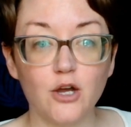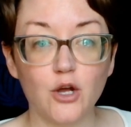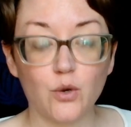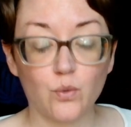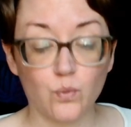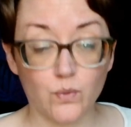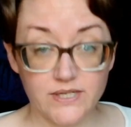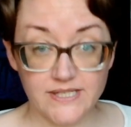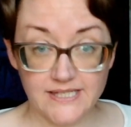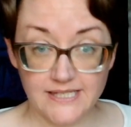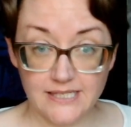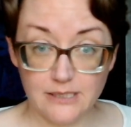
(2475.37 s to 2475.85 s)

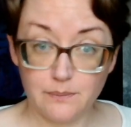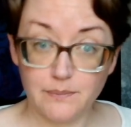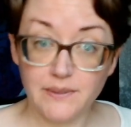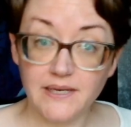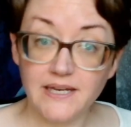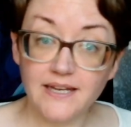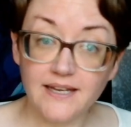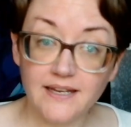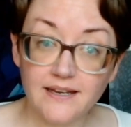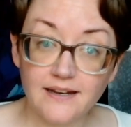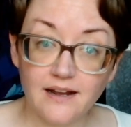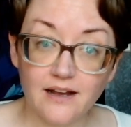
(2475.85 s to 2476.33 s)

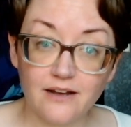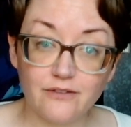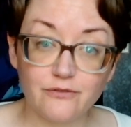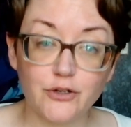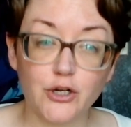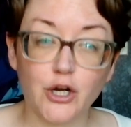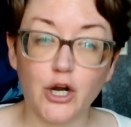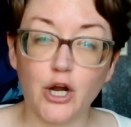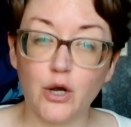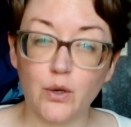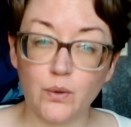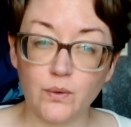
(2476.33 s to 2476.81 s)
recipient of
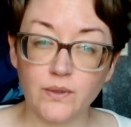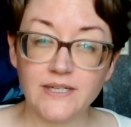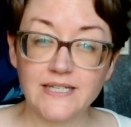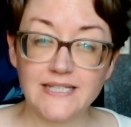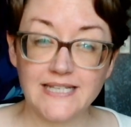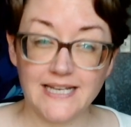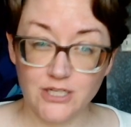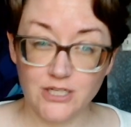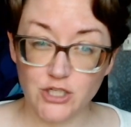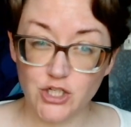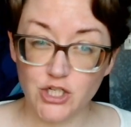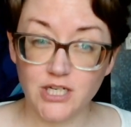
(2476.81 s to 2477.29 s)
your own
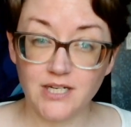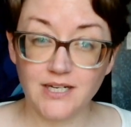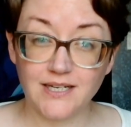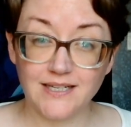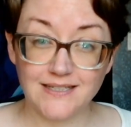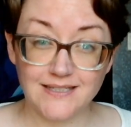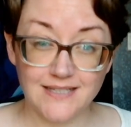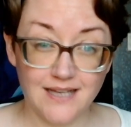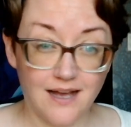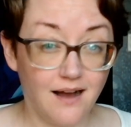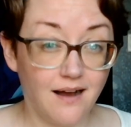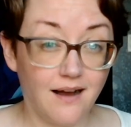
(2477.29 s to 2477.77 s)
attention
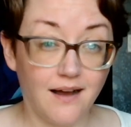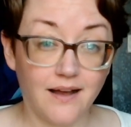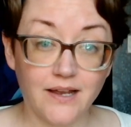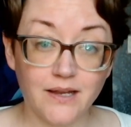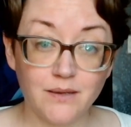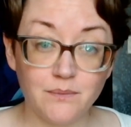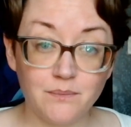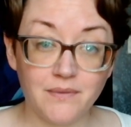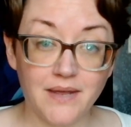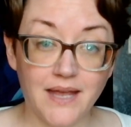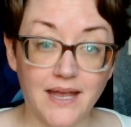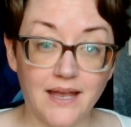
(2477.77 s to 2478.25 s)
and
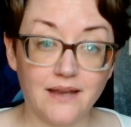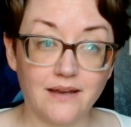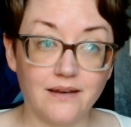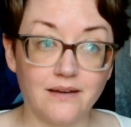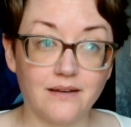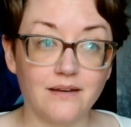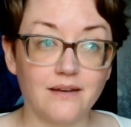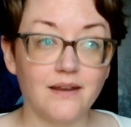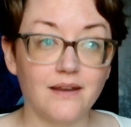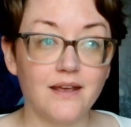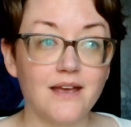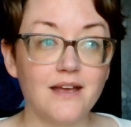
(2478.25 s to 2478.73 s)
time
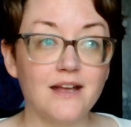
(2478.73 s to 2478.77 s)
and